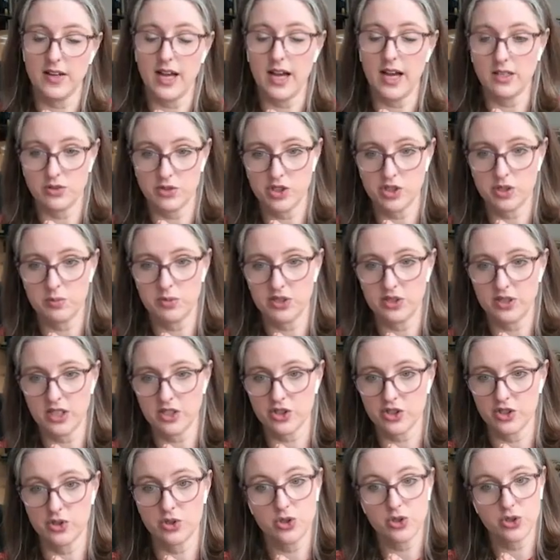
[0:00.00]
energy
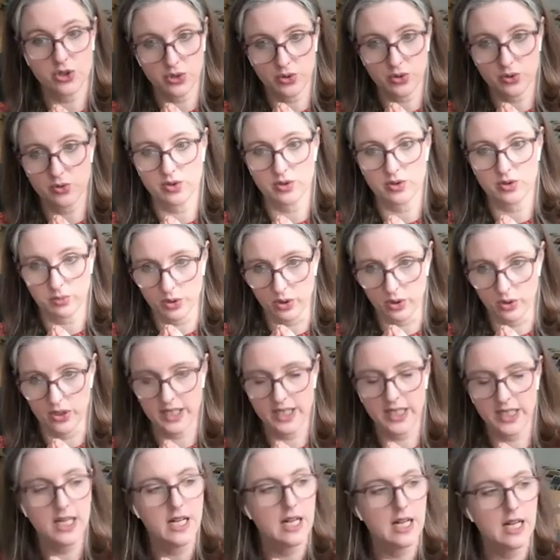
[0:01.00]
production to
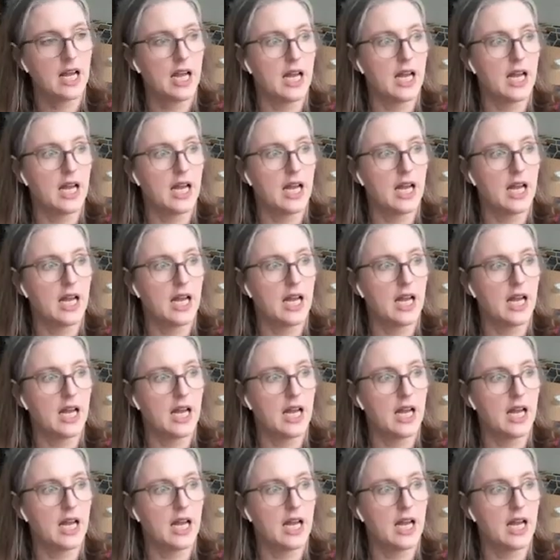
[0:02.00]
deploy.